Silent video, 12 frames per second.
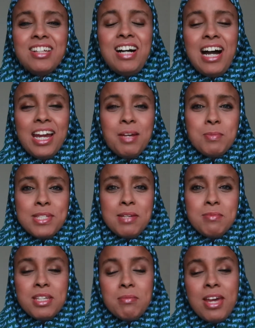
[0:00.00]
I am
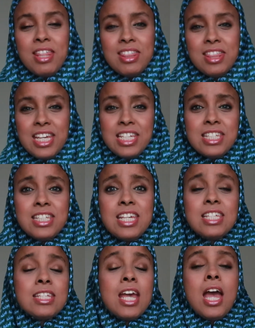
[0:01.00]
Samsam, and this
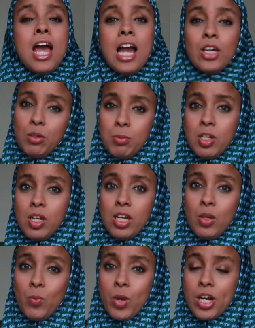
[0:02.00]
is a community
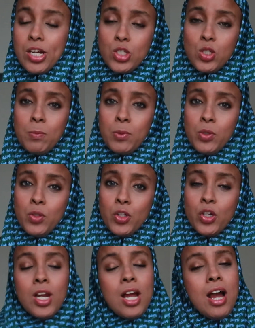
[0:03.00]
where
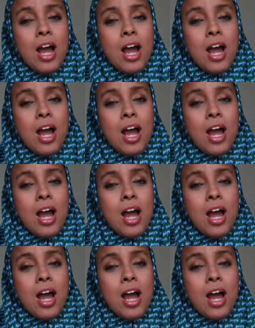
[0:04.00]
entrepreneurs